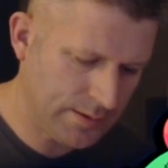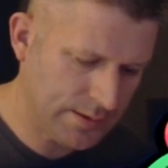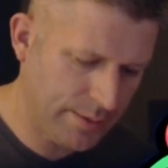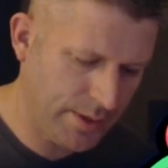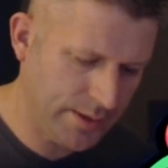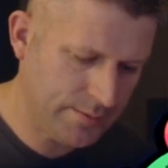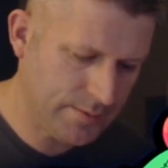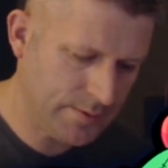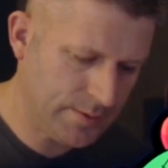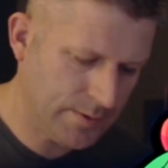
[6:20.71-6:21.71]
Come on.
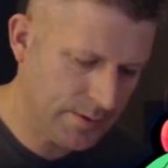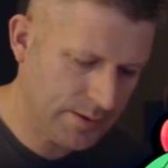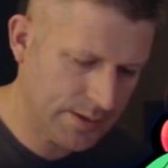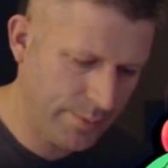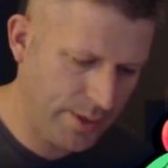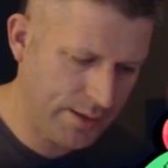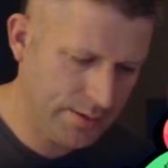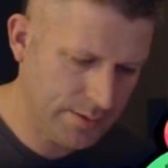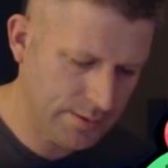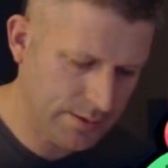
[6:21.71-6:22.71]
Come on.
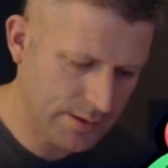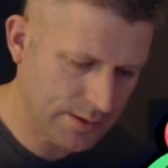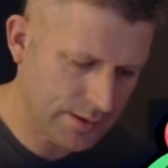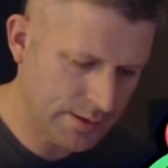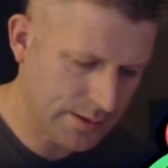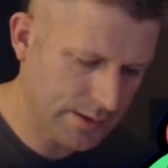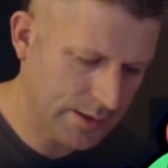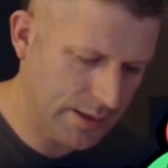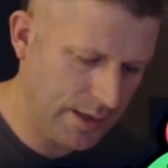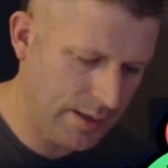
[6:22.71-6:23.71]

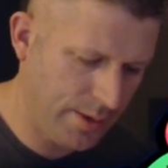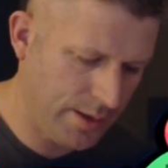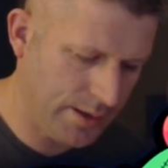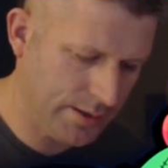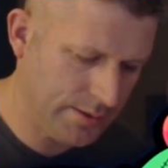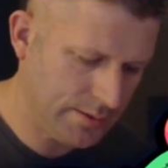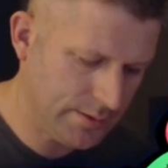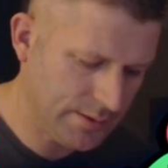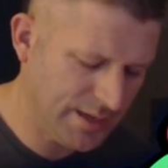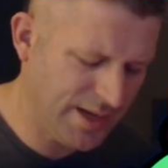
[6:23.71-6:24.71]
Come on.
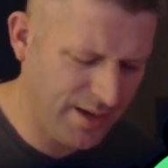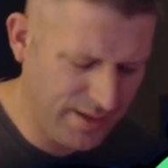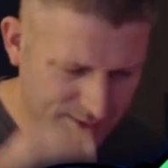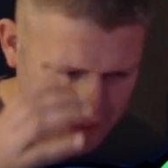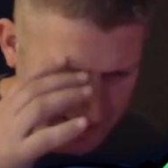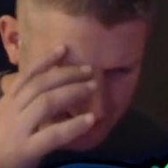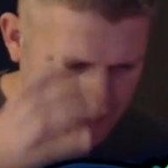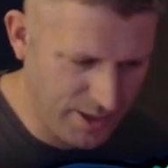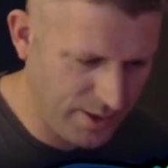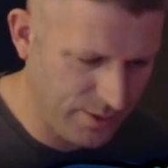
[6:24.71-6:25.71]
Oh,
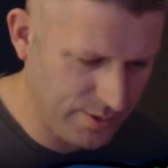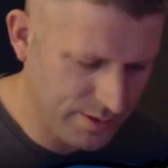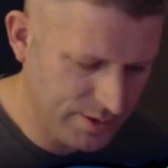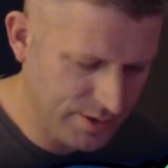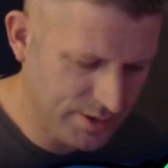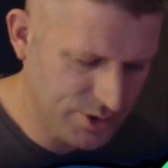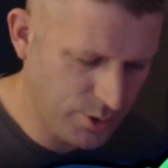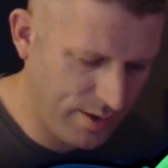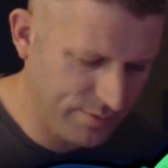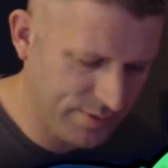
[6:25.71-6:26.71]
no.
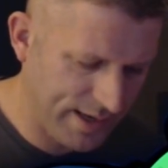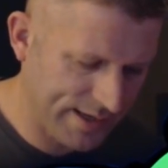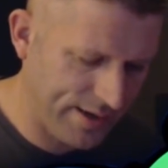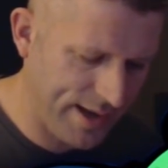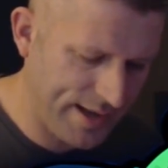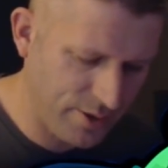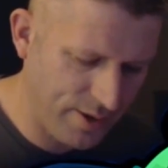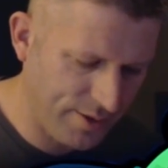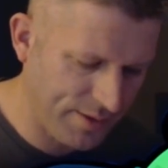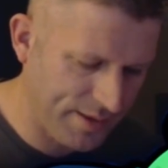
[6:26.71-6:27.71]
12. I, I had no
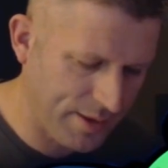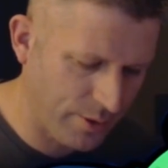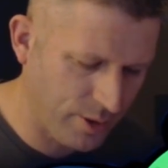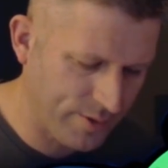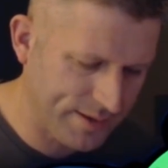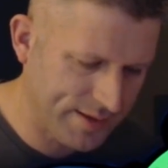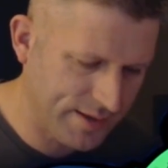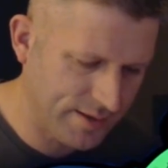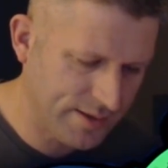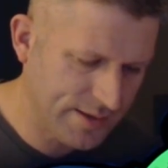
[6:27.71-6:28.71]
health. They were all right
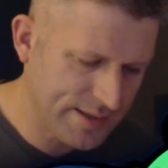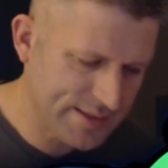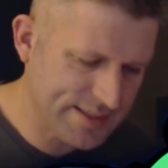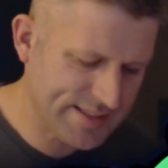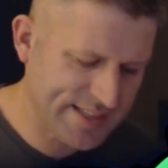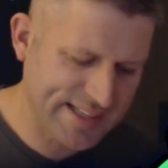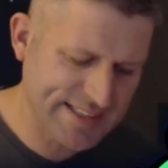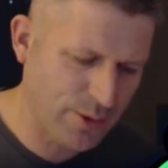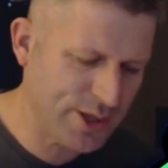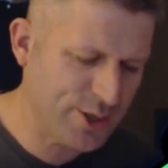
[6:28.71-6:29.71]
there. 10 seconds.
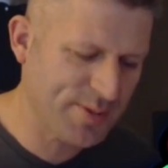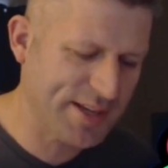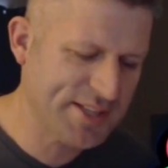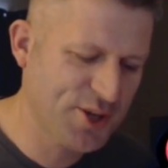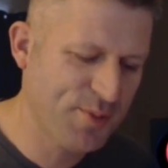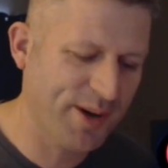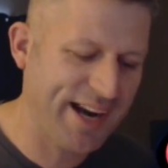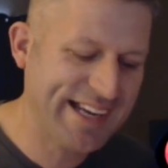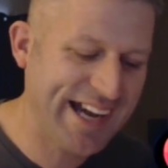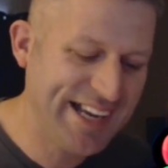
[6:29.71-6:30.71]
I want to use my super.
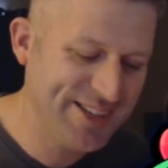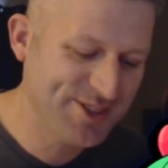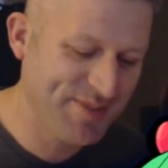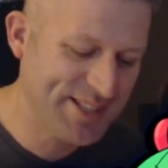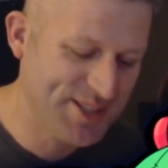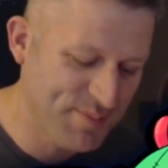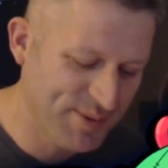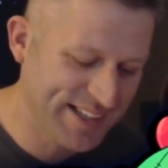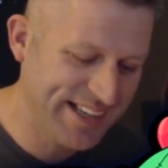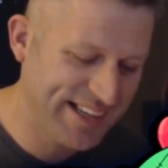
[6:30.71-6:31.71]
I got to use my
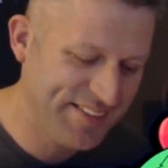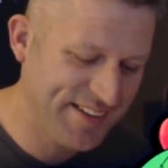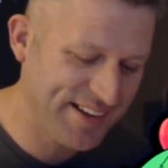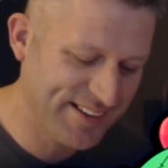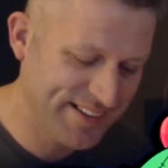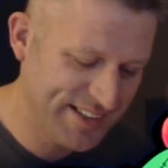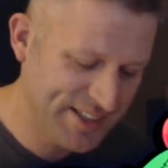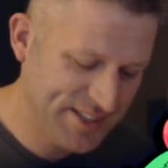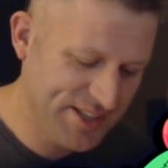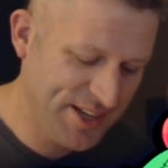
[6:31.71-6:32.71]
super to get in there.
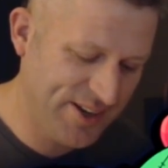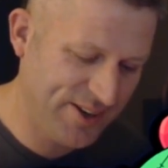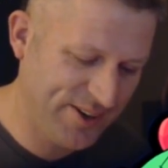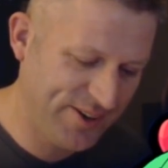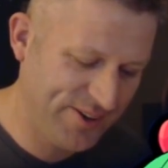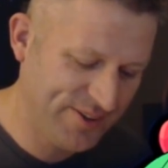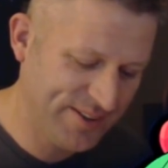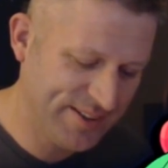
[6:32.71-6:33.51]
No.